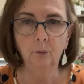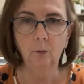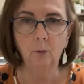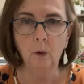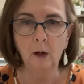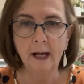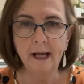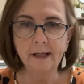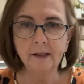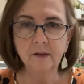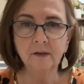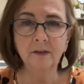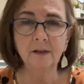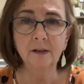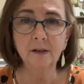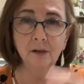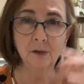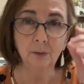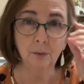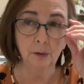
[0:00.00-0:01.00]
wax
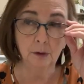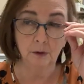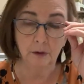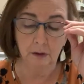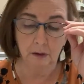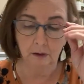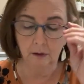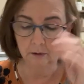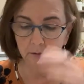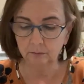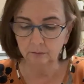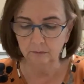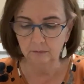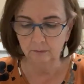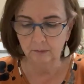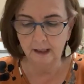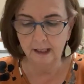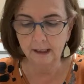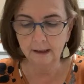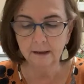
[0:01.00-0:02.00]
this with a
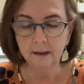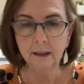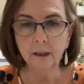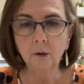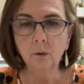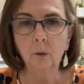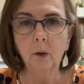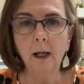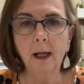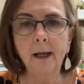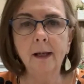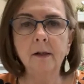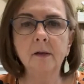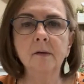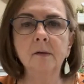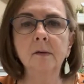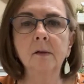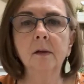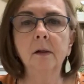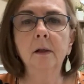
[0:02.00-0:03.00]
antique
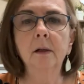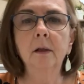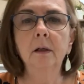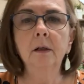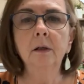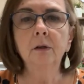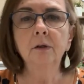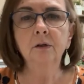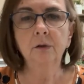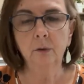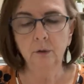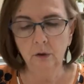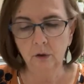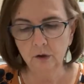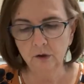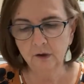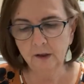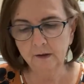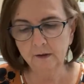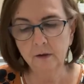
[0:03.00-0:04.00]
wax, so it
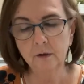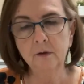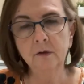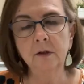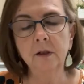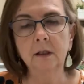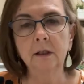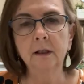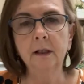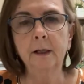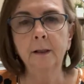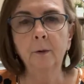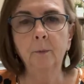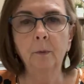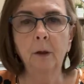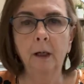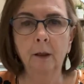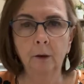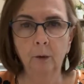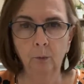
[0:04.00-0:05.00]
looks like they're sitting
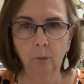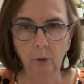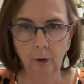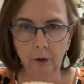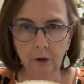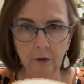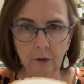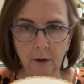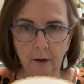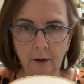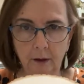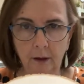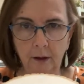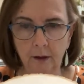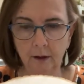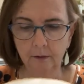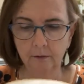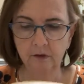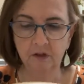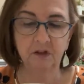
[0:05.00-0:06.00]
on a wood
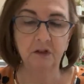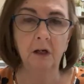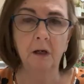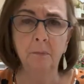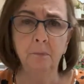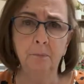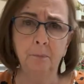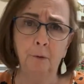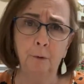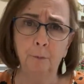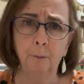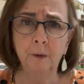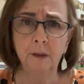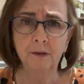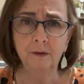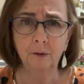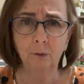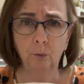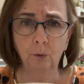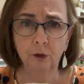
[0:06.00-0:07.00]
stump or a
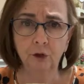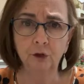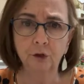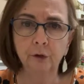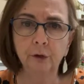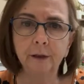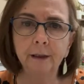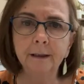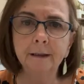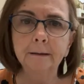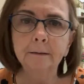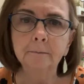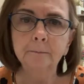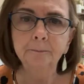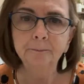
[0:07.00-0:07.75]
piece of wood tree.